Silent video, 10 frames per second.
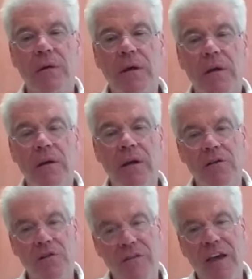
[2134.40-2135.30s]

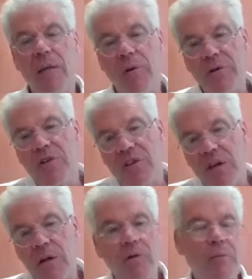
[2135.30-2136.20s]
is available because I
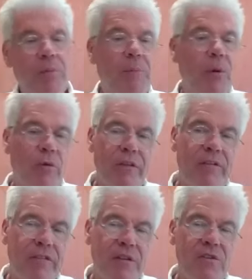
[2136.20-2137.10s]
know the people who run the
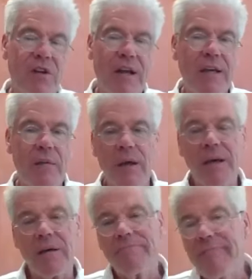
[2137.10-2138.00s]
funds, and I can
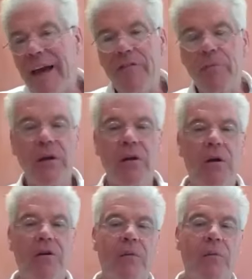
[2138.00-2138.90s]
make a half a million
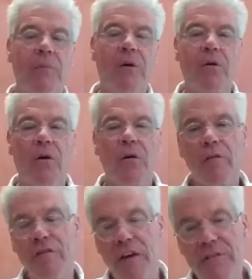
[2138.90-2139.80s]
dollar commitment over
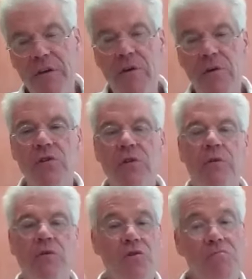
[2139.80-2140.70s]
five
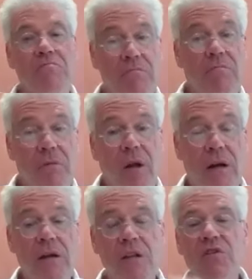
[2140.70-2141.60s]
years, just not
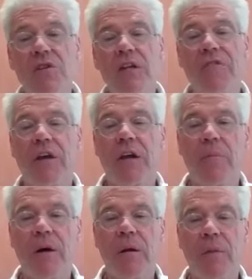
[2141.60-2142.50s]
an insignificant
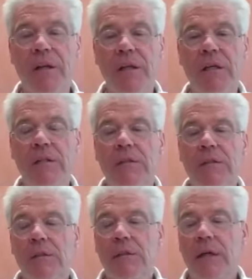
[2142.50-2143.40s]
amount of money,
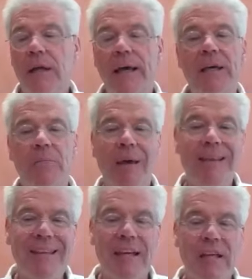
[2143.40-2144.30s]
and I can
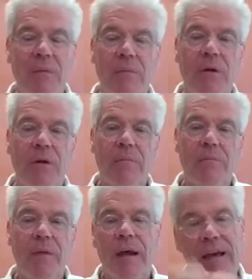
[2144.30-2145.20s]
make that commitment,
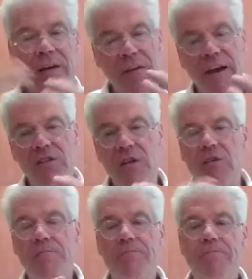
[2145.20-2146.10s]
and I have
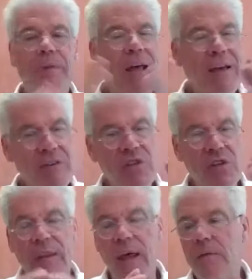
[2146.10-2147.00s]
access. But having
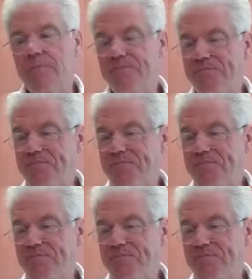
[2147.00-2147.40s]
said that,